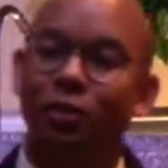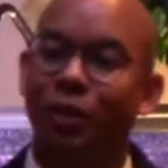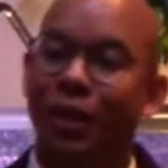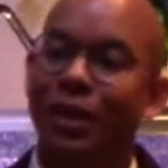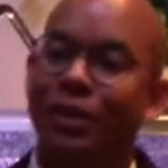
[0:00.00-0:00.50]

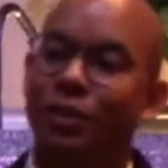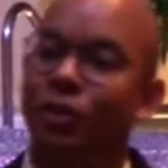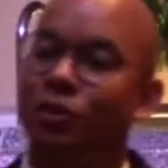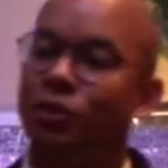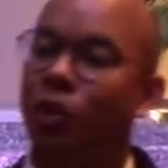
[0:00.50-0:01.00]
he's
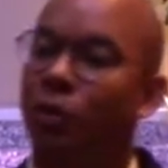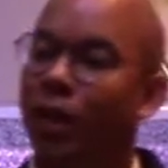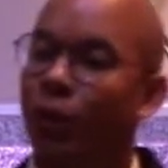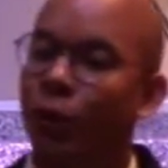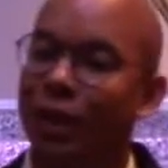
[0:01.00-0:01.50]
just
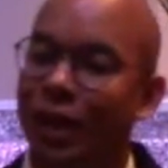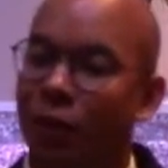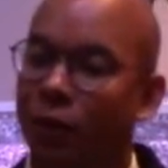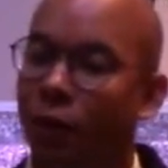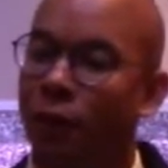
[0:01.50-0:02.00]
joking with
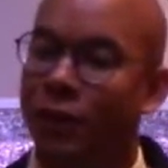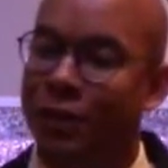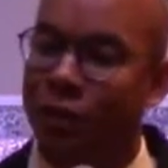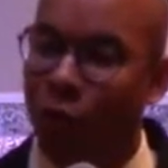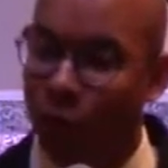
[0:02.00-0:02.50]
another of his
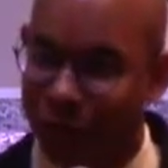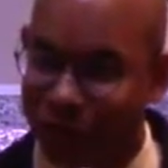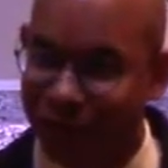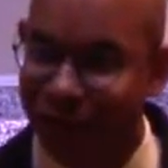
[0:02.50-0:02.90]
jokes.